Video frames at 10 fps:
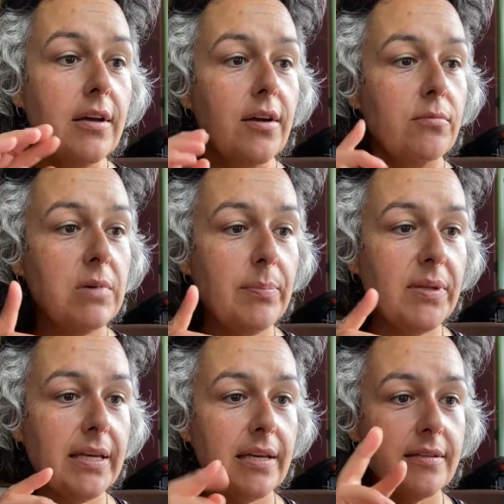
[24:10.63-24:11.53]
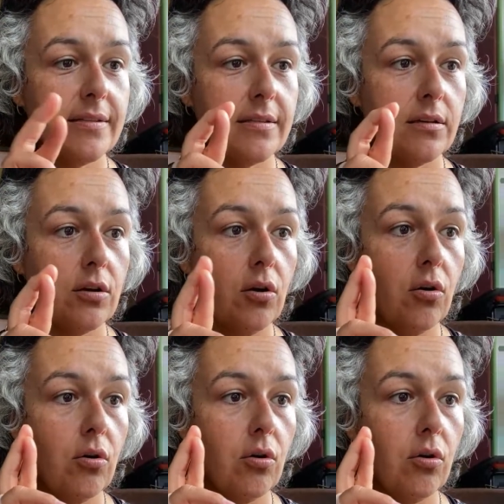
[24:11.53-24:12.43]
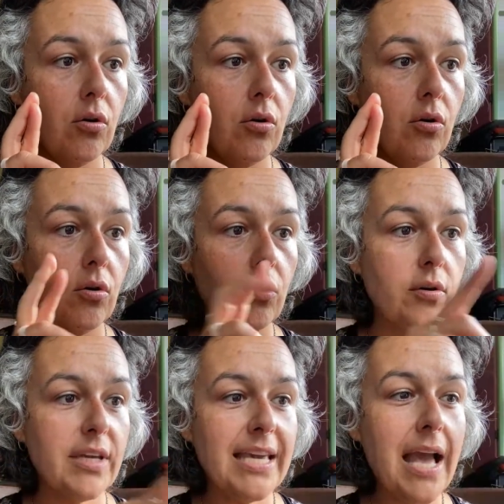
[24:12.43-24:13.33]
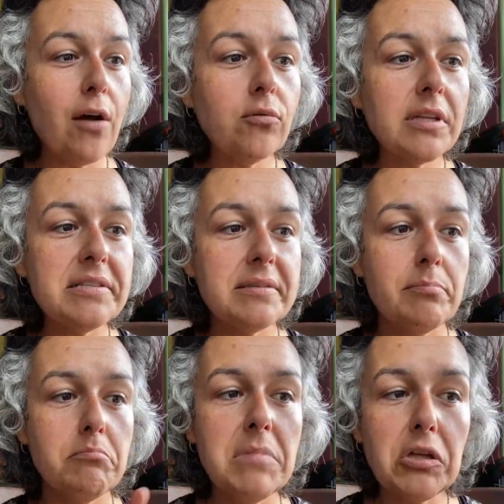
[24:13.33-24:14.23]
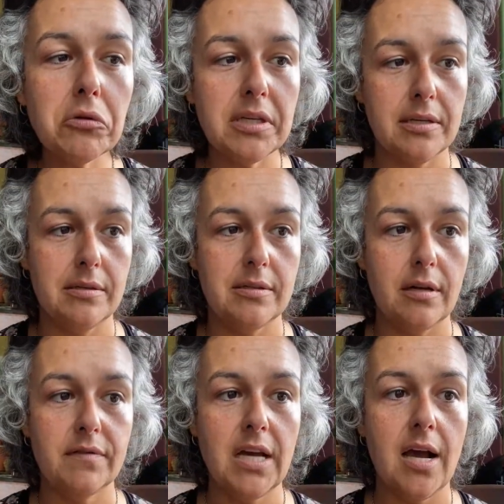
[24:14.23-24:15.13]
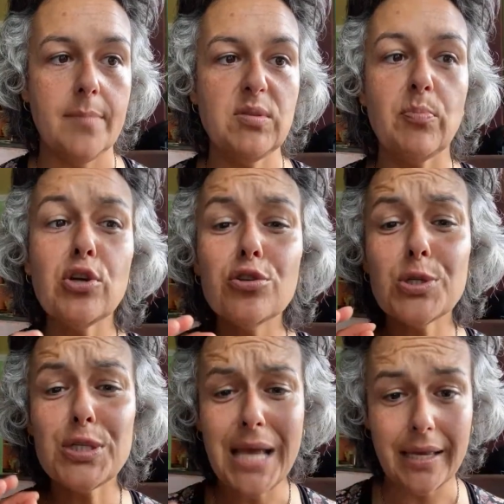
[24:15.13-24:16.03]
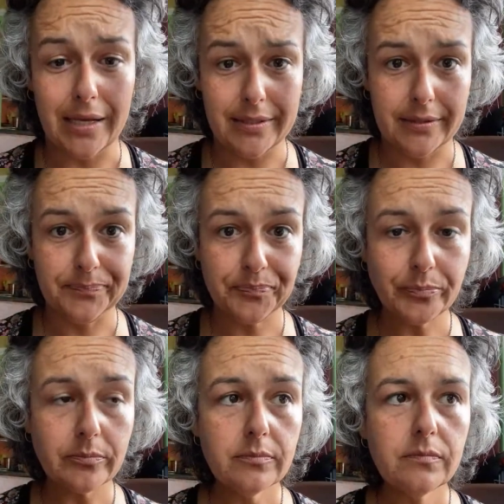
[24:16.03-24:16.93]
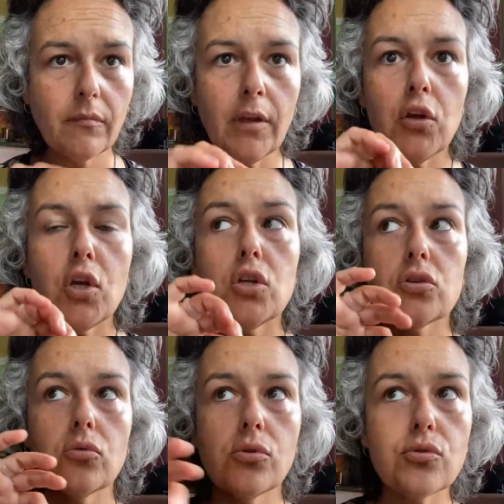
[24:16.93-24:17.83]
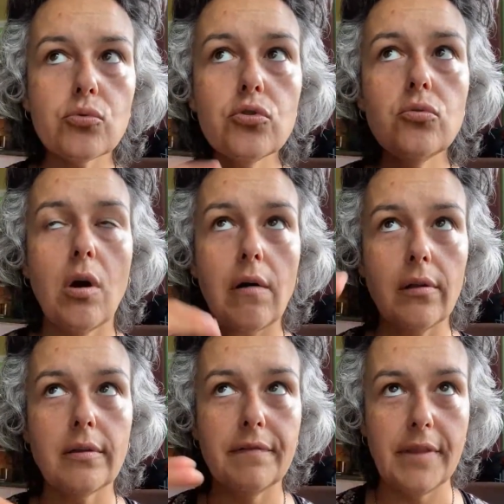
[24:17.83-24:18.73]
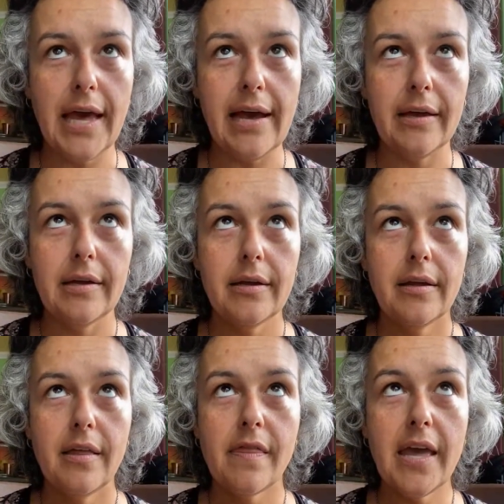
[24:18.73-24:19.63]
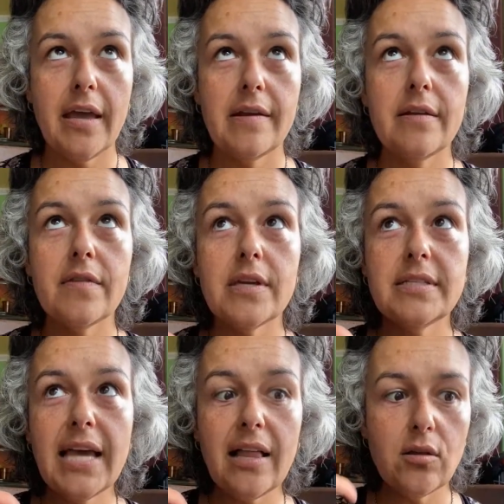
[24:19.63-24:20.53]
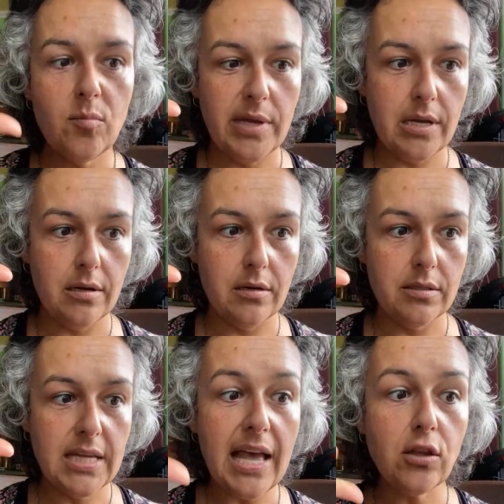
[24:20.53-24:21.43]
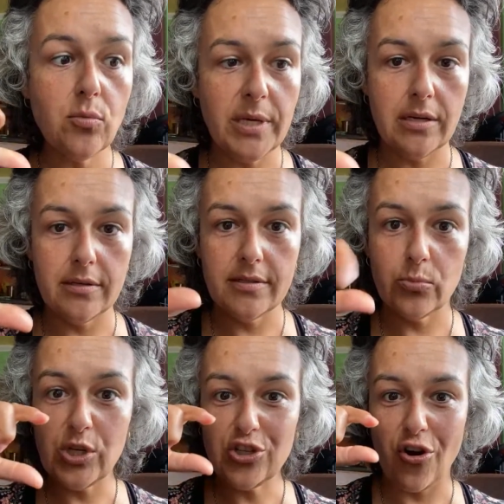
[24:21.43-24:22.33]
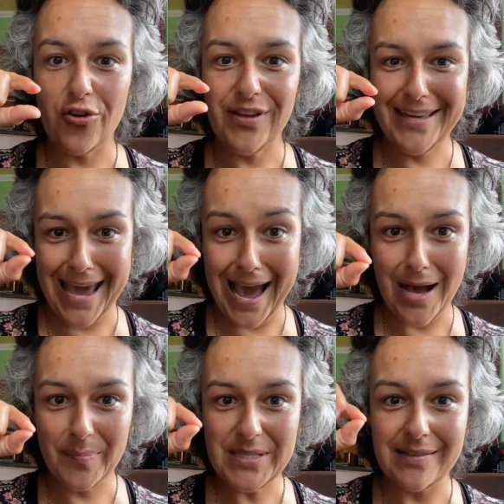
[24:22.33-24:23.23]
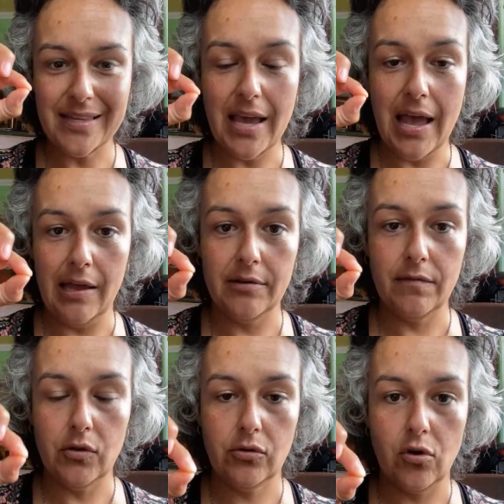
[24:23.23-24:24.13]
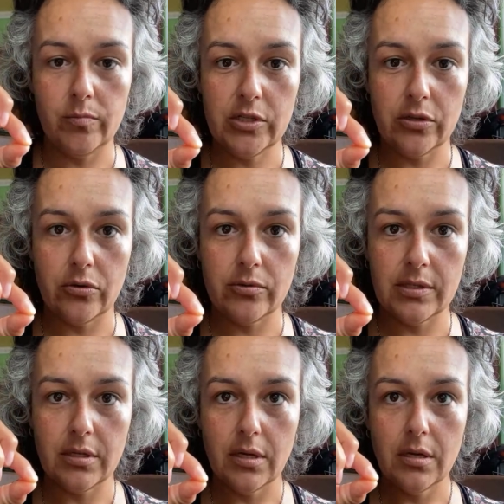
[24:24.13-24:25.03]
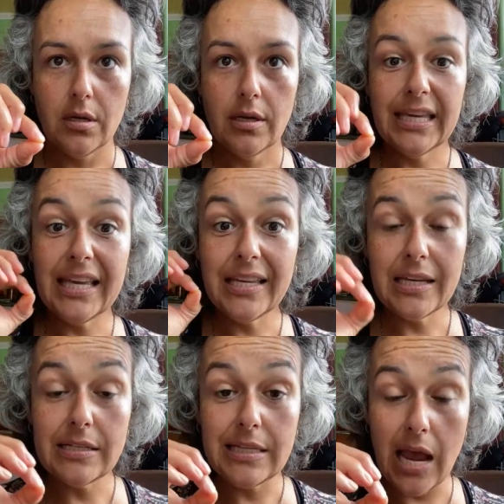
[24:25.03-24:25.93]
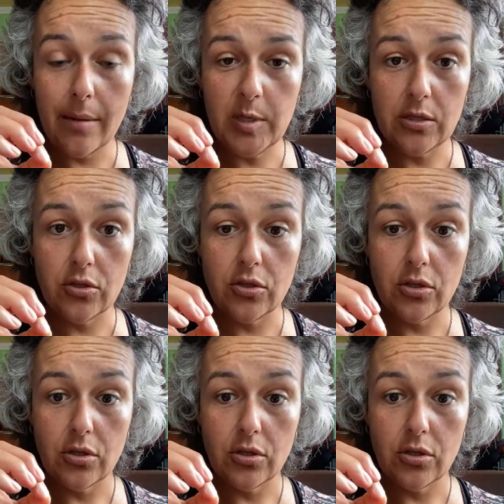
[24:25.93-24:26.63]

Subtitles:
replicates countless millions of times per second. So through all of that, then the telomeres, which are the caps at the end of the chromosomes, can get damaged.